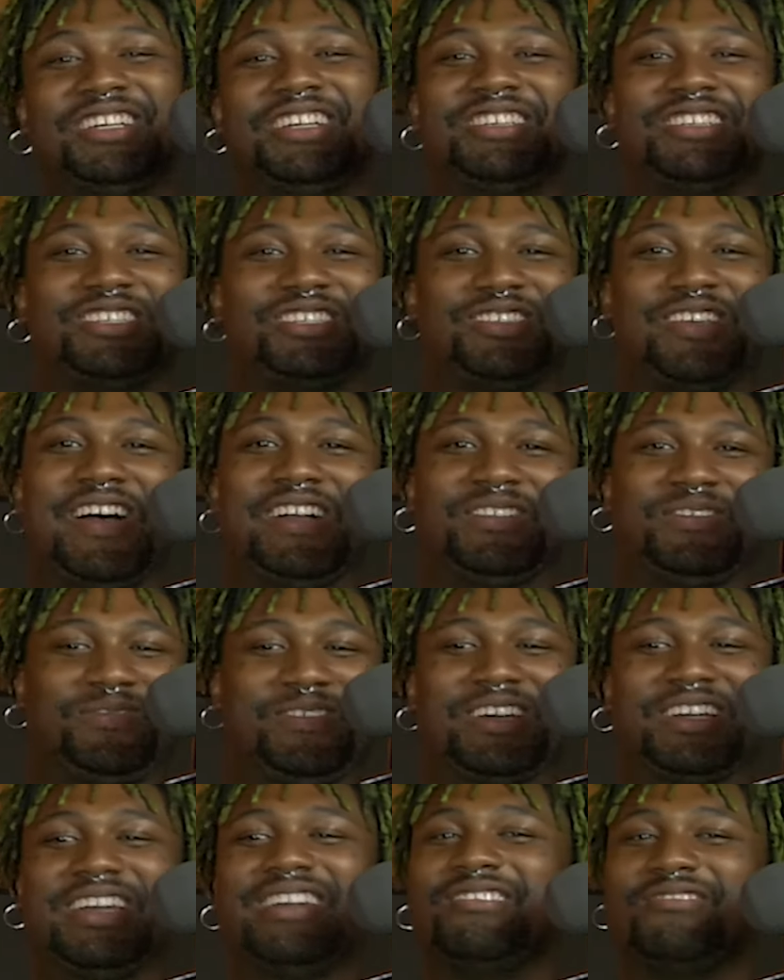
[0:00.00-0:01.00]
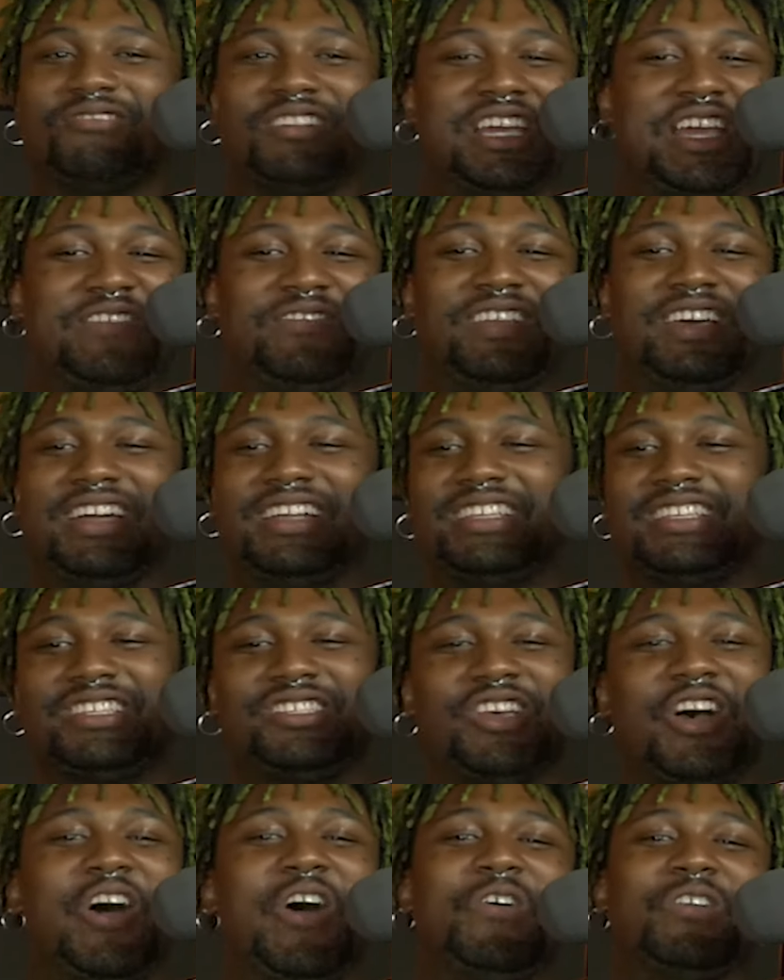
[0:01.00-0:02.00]
is such fucking cream. Like it's
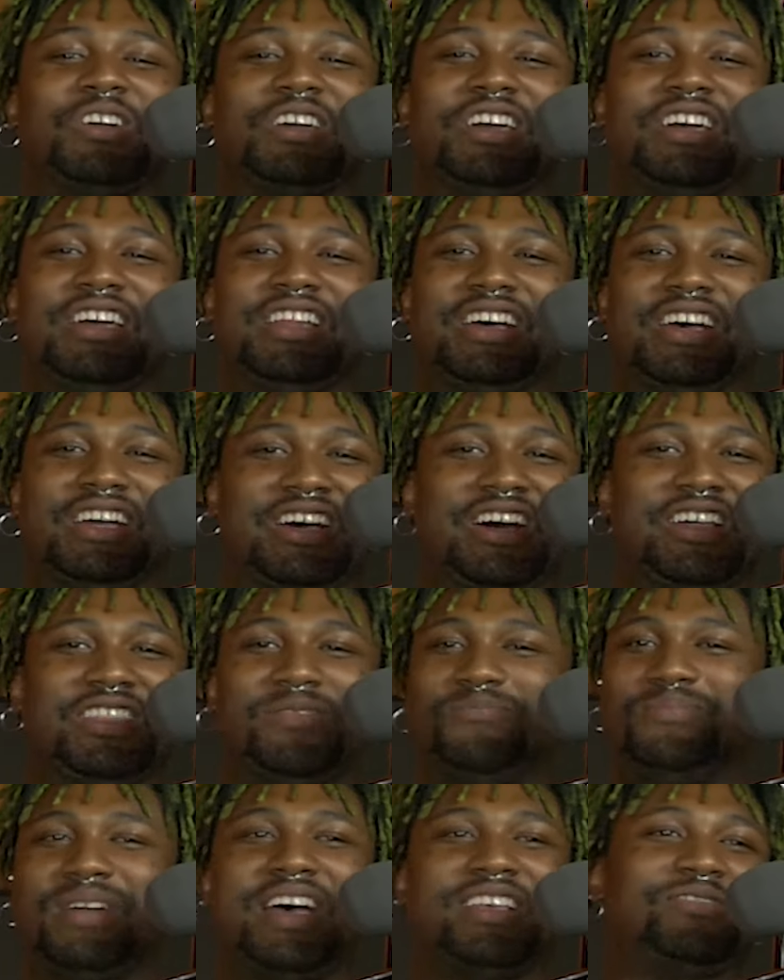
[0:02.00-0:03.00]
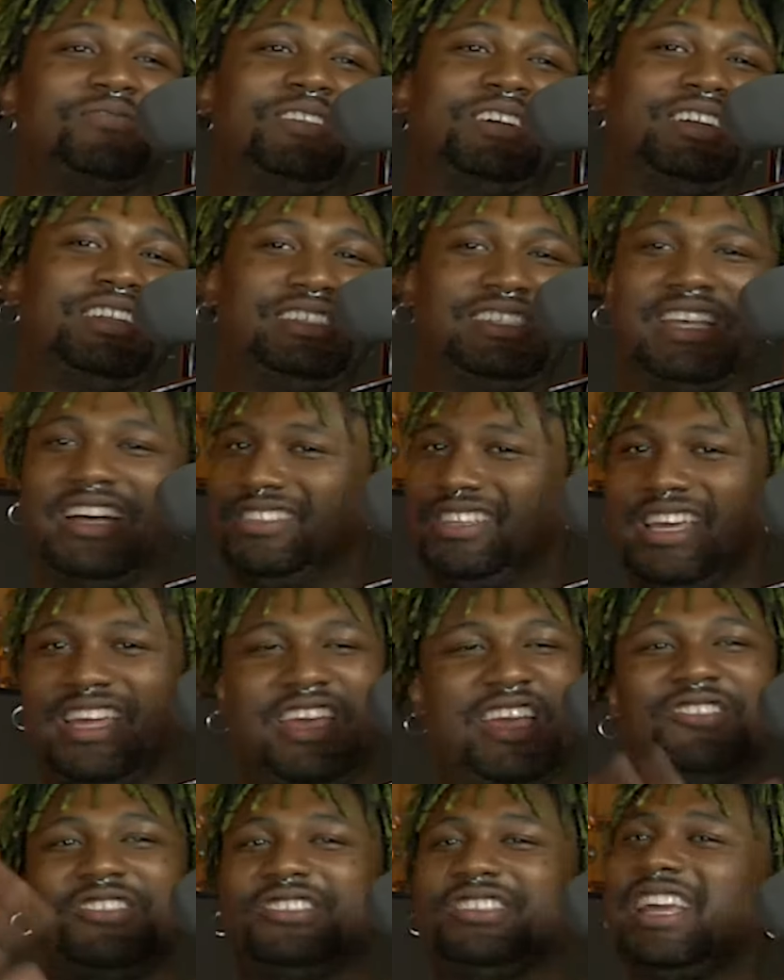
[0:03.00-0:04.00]
so good. Like all the best fucking sounds. I
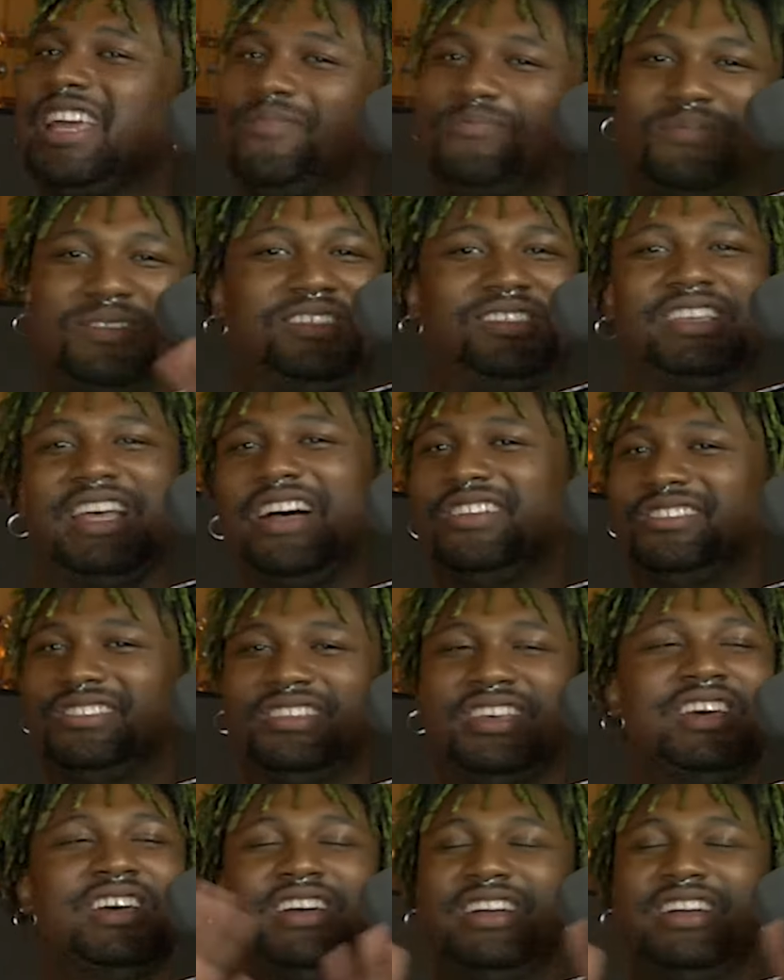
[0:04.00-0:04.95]
got all these 8-bit sounds.